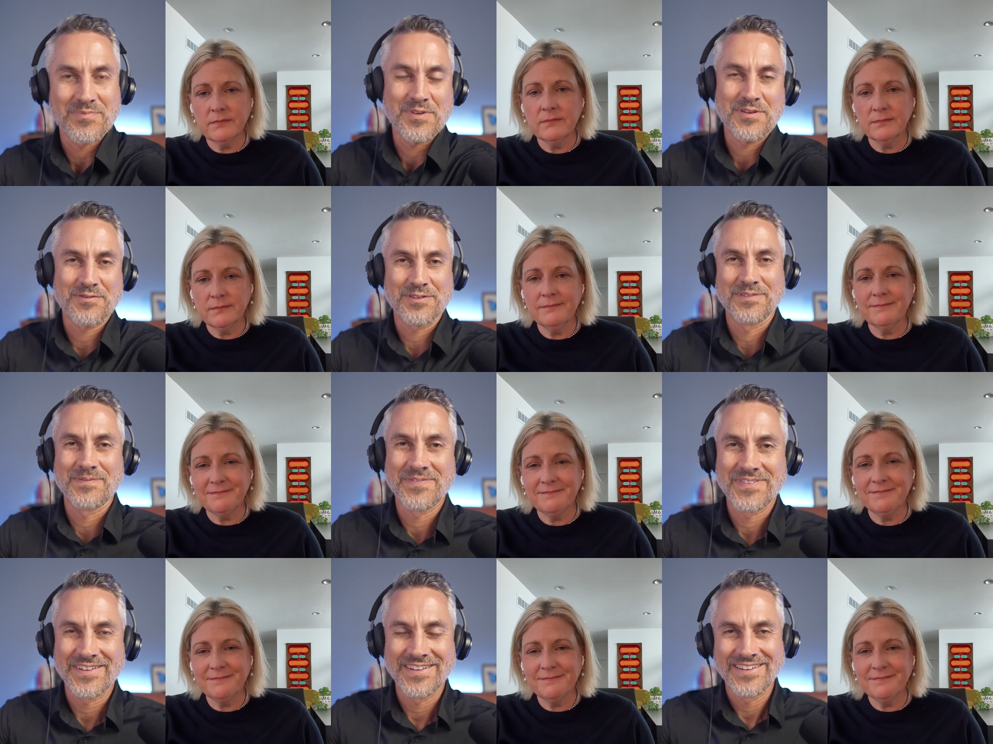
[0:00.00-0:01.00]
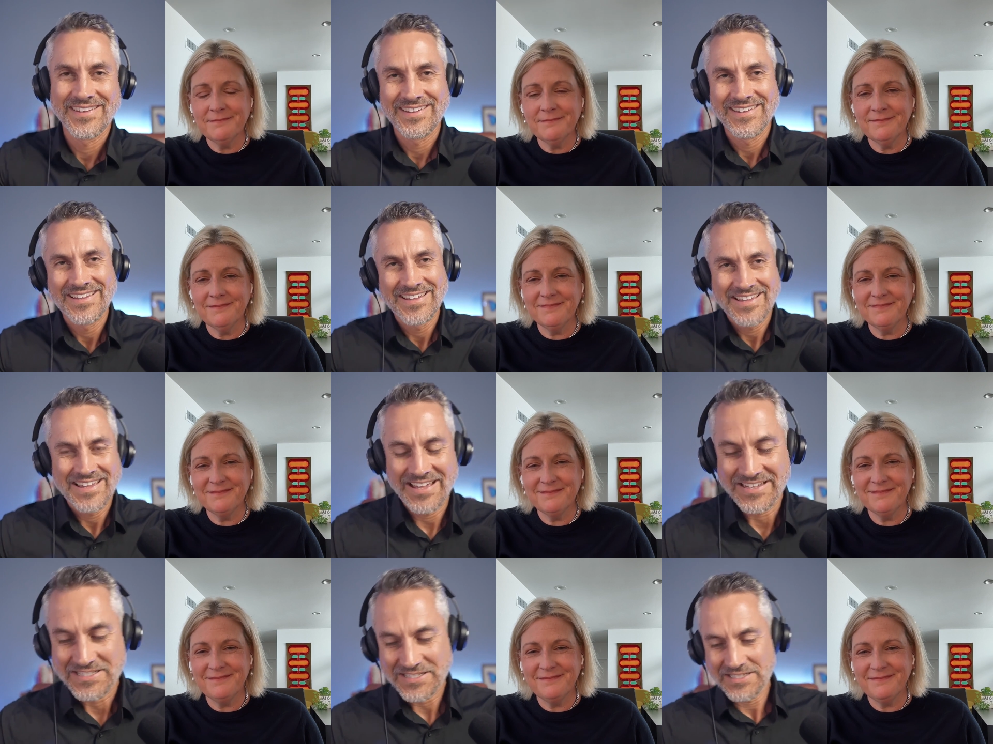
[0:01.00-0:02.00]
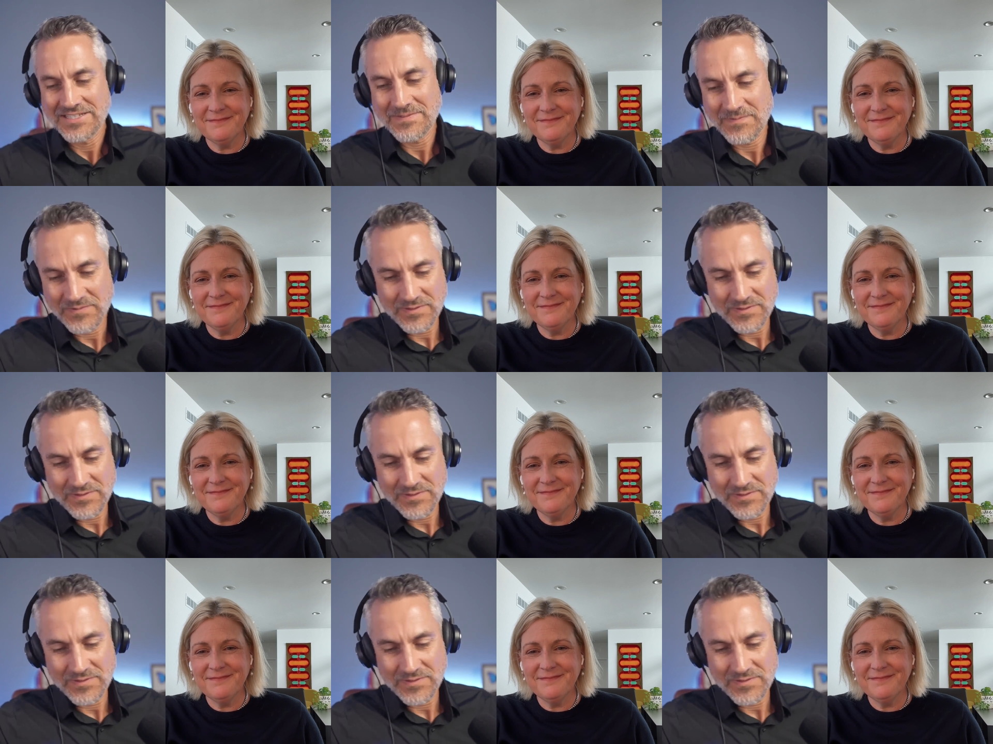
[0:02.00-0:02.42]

Speaker 1: Beautiful, excellent.